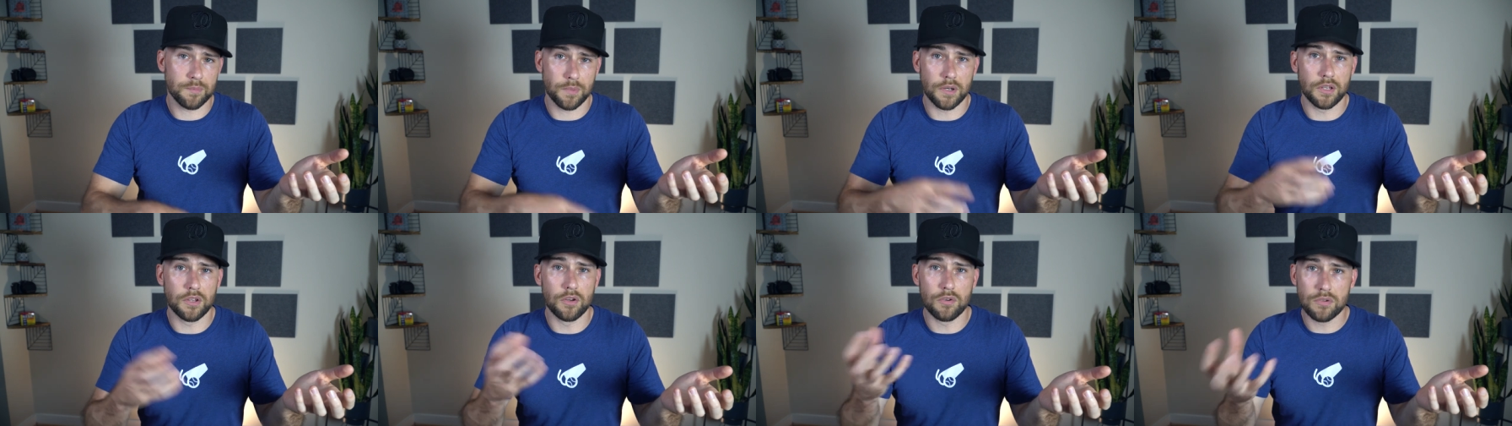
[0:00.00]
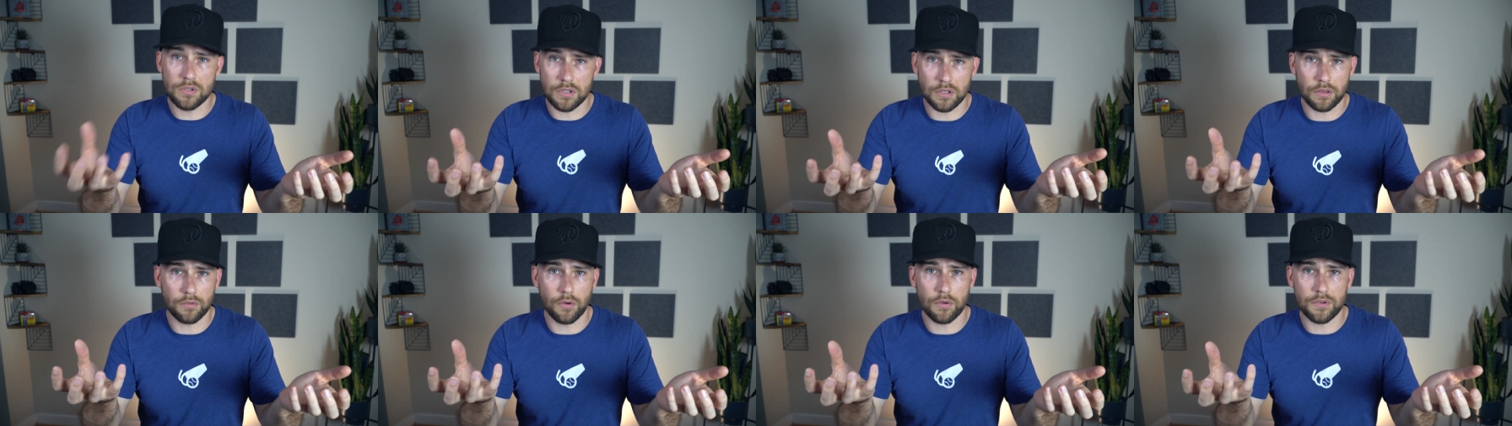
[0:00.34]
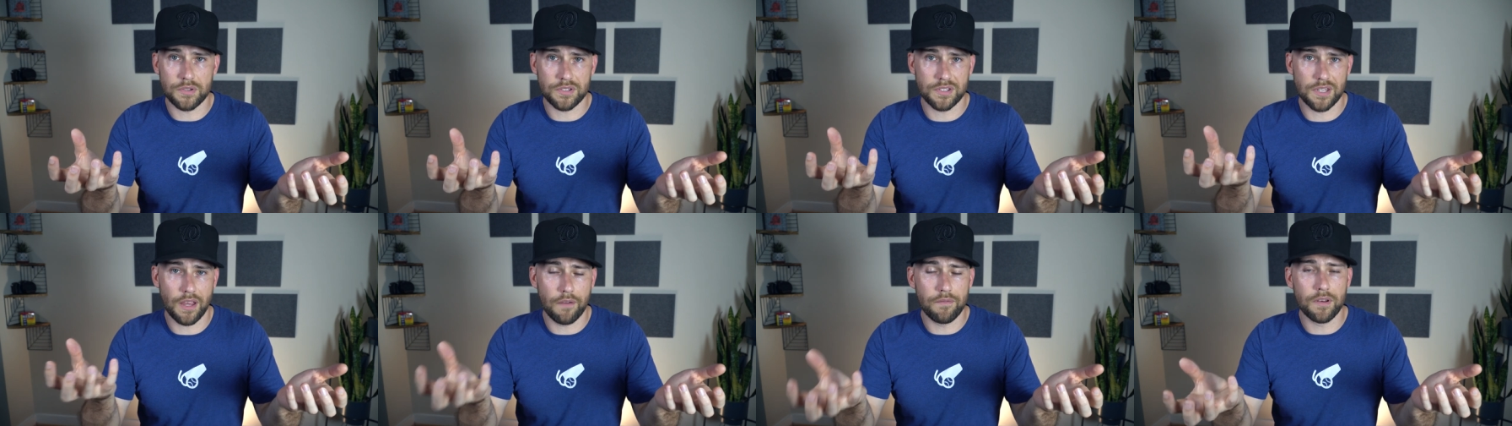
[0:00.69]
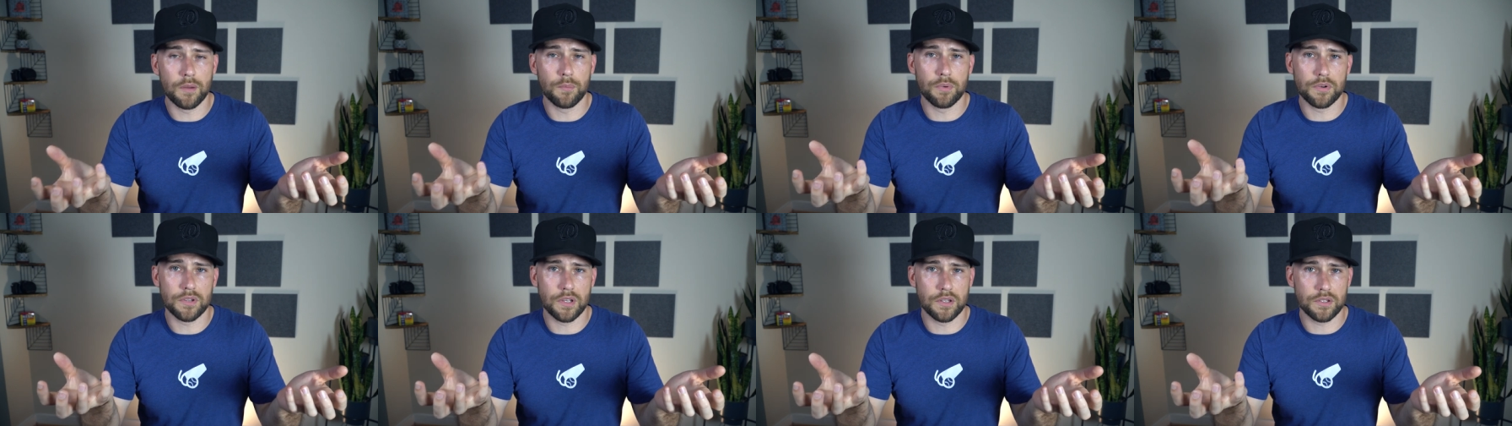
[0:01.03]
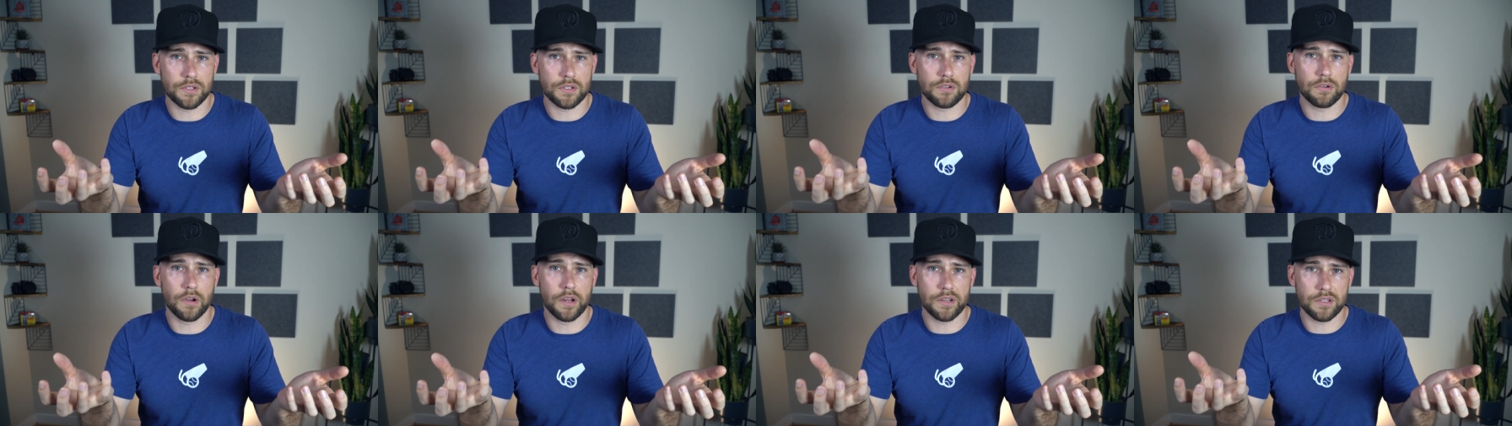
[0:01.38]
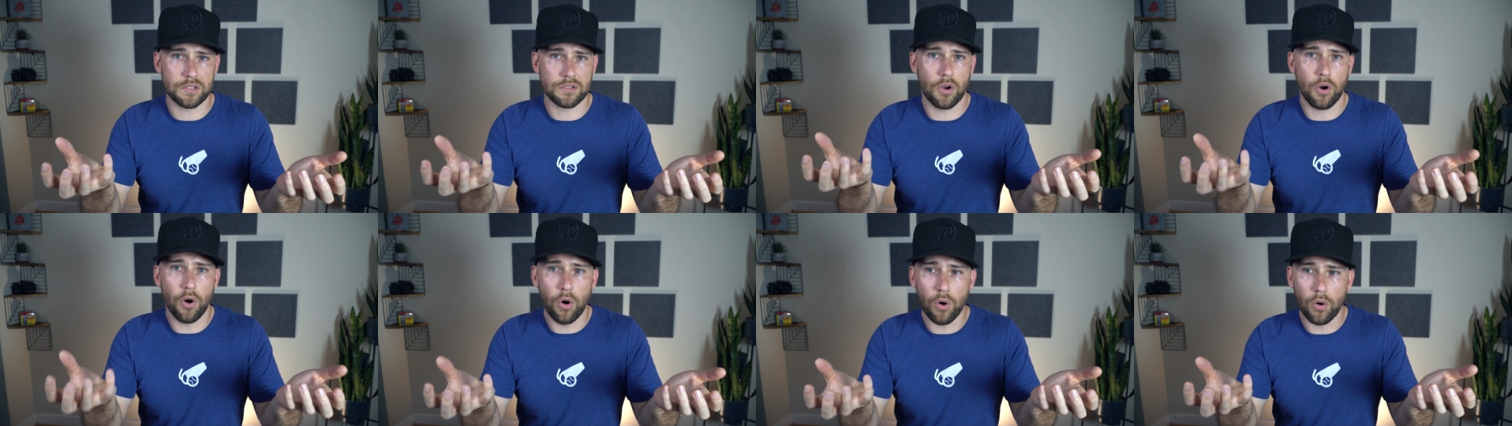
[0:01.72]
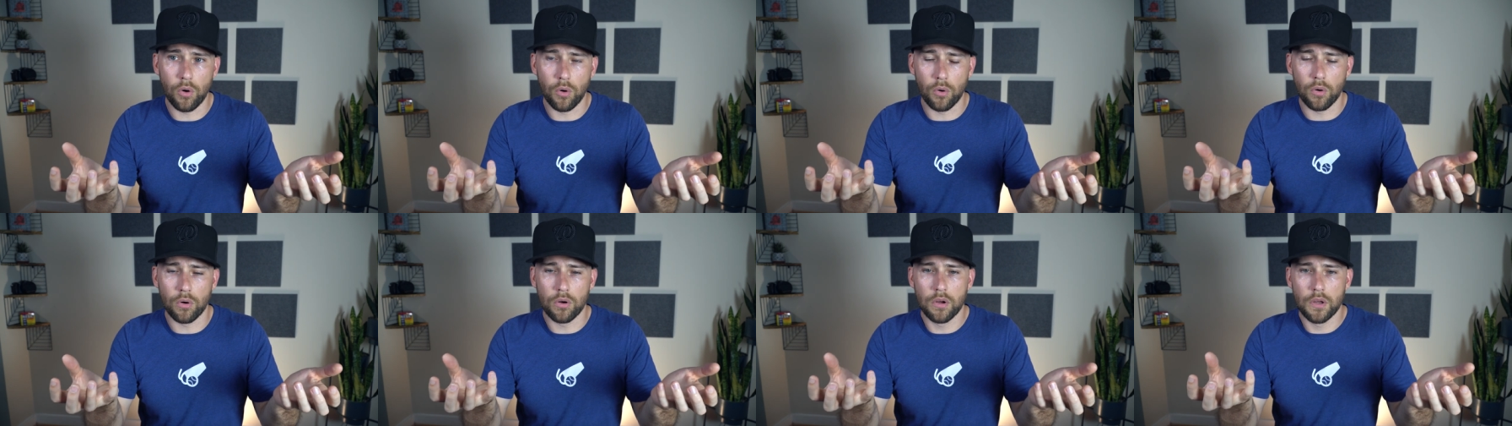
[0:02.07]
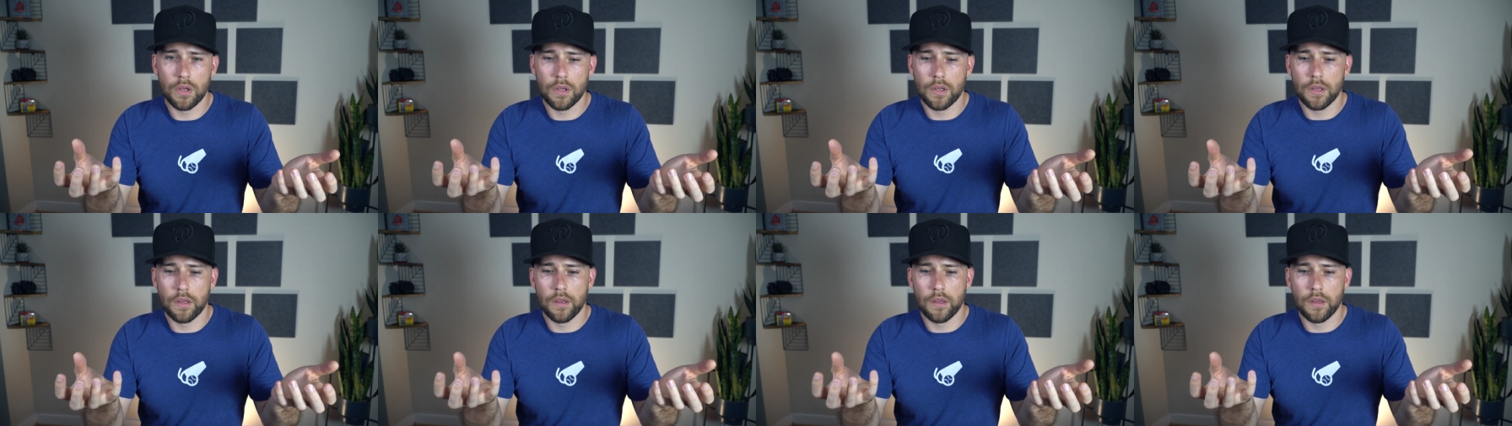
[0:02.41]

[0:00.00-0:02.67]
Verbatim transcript: but he usually throws 70% strikes as a whole.